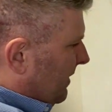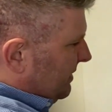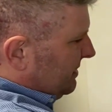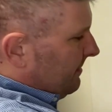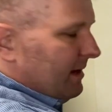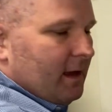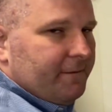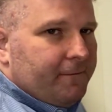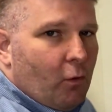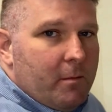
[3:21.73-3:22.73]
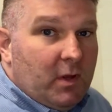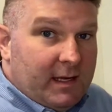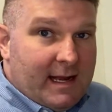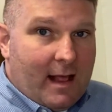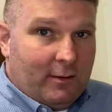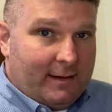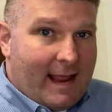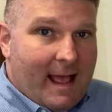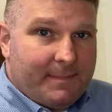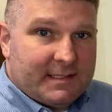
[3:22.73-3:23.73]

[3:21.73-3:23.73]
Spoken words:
So it'd be a $4 million gap